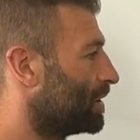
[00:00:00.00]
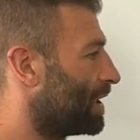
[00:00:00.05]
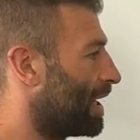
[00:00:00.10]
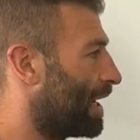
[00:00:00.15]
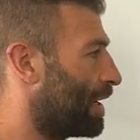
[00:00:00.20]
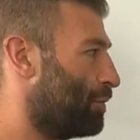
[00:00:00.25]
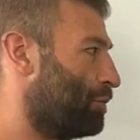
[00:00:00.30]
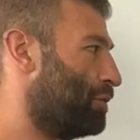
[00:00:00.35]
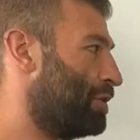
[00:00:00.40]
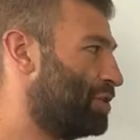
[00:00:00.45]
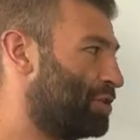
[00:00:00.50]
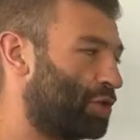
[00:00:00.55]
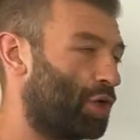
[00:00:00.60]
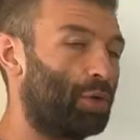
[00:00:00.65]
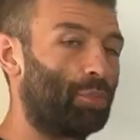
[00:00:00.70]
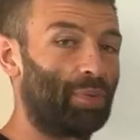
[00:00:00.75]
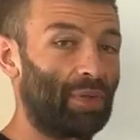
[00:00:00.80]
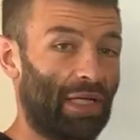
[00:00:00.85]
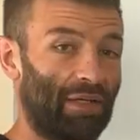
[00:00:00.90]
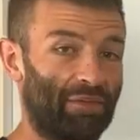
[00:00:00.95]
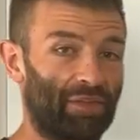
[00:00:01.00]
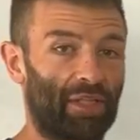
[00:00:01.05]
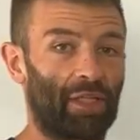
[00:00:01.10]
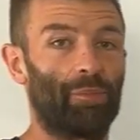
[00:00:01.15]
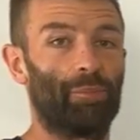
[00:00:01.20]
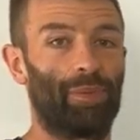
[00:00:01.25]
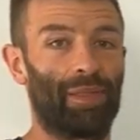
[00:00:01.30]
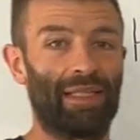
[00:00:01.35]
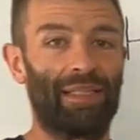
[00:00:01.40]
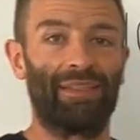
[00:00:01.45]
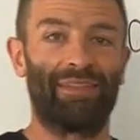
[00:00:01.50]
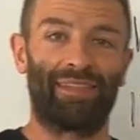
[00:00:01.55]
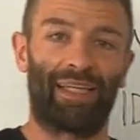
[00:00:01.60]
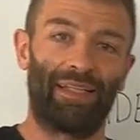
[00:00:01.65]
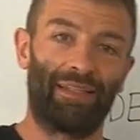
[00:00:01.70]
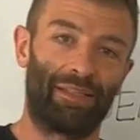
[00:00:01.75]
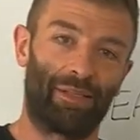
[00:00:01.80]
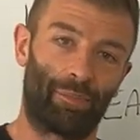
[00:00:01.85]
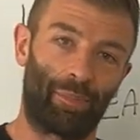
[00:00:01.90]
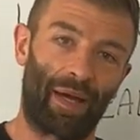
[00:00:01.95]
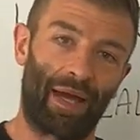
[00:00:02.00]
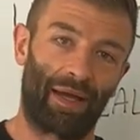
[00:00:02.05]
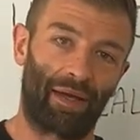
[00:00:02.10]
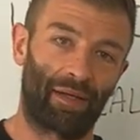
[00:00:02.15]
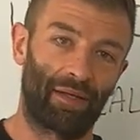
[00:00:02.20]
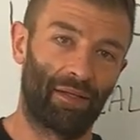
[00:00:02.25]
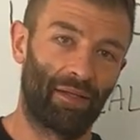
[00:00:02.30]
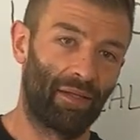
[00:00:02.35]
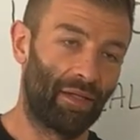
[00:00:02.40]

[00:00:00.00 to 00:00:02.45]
every job would have a complete tender pack.